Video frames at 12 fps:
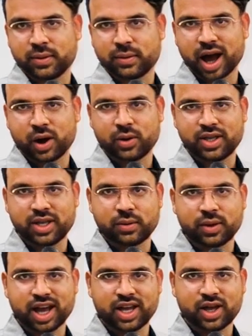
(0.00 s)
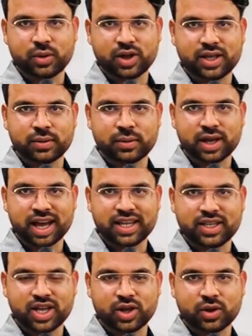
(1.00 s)
Power supply unit,
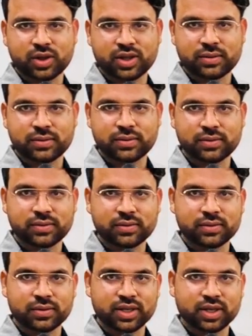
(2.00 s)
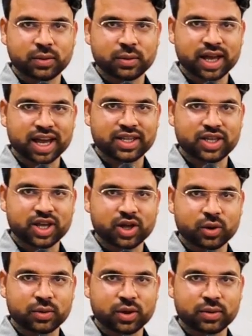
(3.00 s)
PSU. The
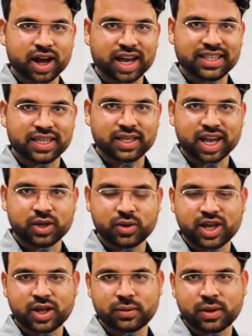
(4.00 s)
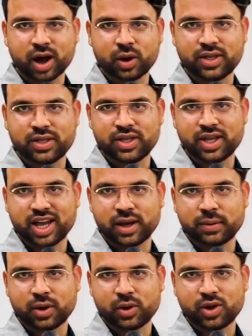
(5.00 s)
PSU provides electrical power to the
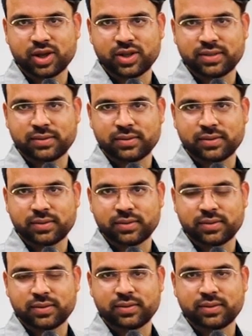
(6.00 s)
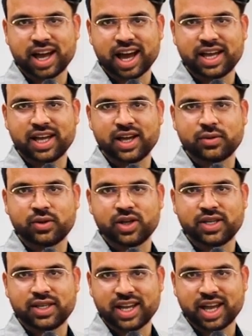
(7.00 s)
computer. It
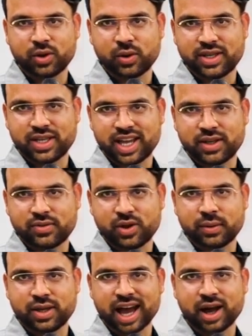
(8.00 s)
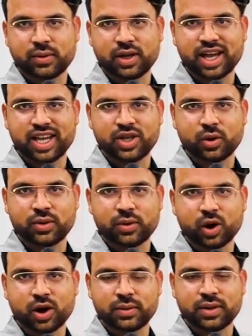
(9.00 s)
converts electricity from the outlet into a
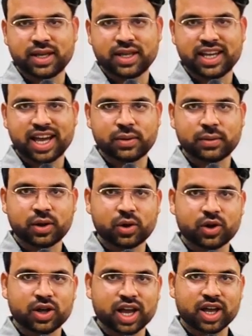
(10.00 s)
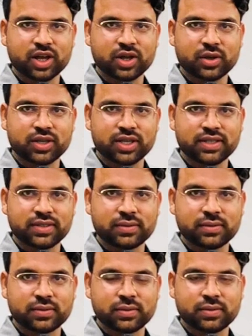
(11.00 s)
form that the computer use.
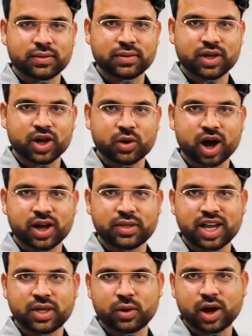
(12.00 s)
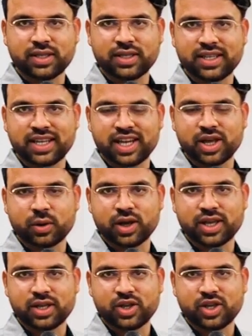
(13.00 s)
Graphics processing
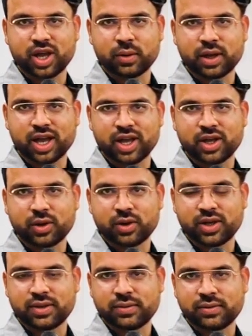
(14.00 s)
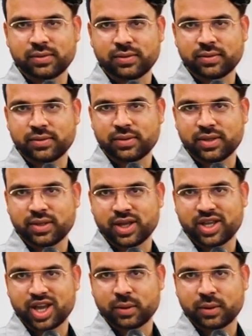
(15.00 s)
unit, GPU. The
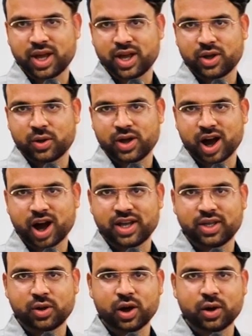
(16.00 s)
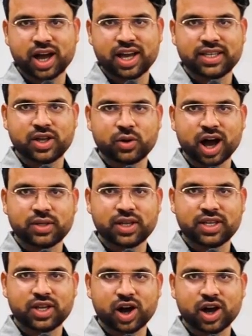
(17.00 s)
GPU, also known as a
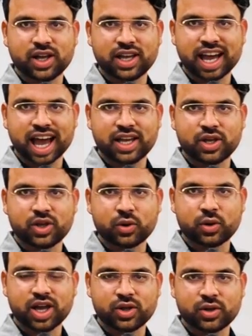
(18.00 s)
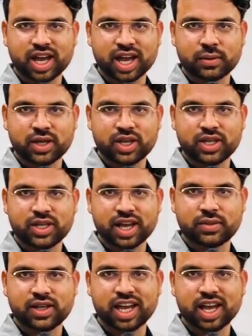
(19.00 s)
graphics card, handles rendering images
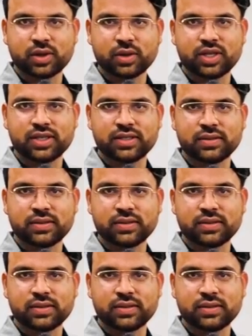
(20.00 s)
and videos.